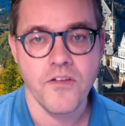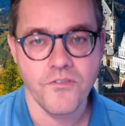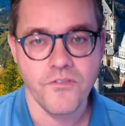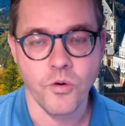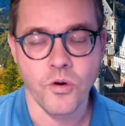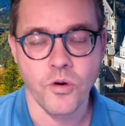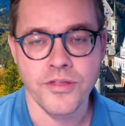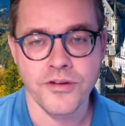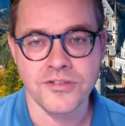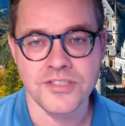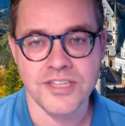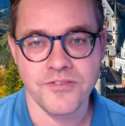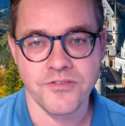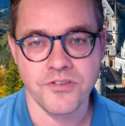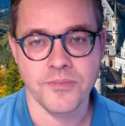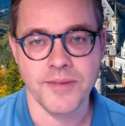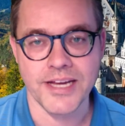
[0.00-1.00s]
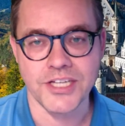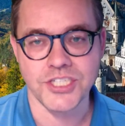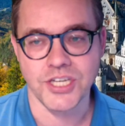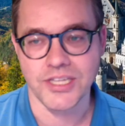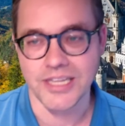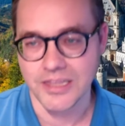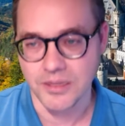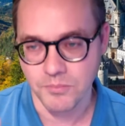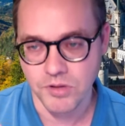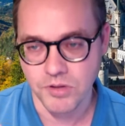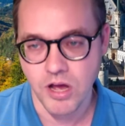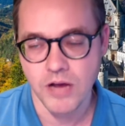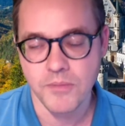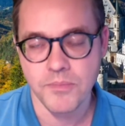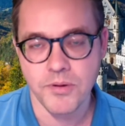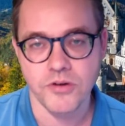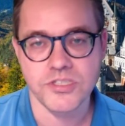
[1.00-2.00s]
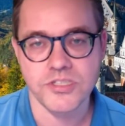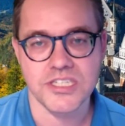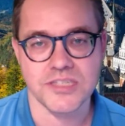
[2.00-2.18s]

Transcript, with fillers: for those information in the blog post,